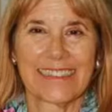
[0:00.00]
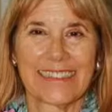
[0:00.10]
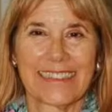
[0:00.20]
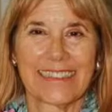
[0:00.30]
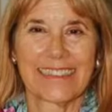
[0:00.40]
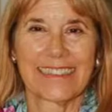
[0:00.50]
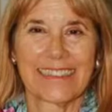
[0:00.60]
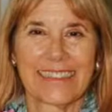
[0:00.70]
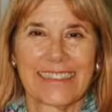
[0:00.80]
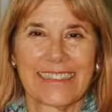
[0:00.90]

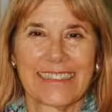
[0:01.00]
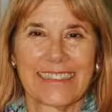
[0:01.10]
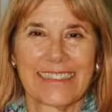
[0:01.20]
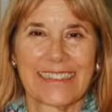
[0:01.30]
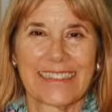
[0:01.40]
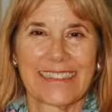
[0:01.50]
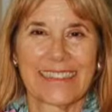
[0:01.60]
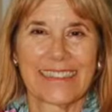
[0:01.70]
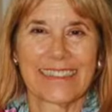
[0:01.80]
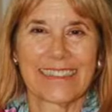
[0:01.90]

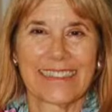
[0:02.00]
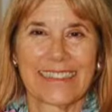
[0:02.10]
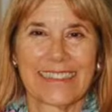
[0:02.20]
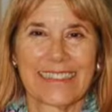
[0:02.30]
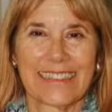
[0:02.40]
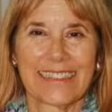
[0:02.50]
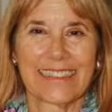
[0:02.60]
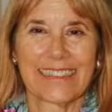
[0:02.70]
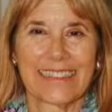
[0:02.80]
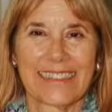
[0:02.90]
(not speaking)